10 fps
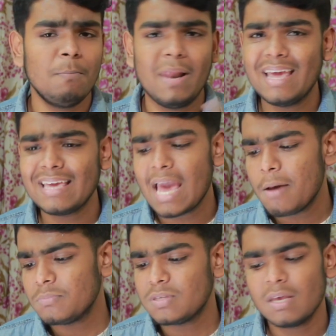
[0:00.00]
playing
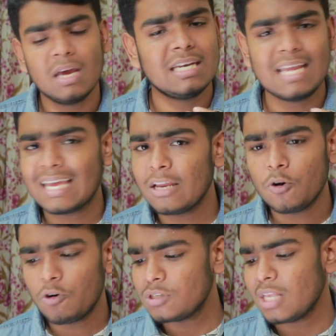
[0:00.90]
games, taking
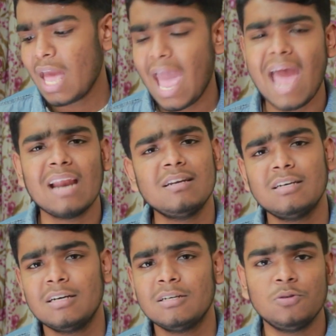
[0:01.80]
notes and
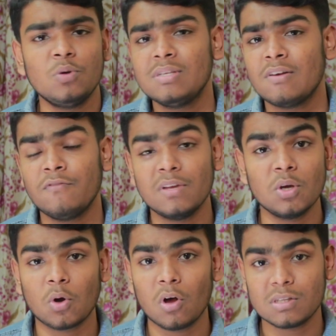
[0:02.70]
doing some
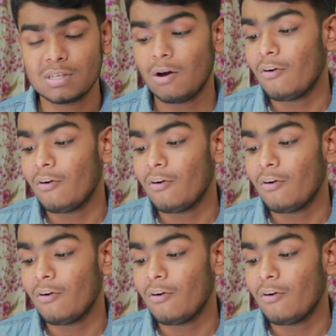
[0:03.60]
video calls.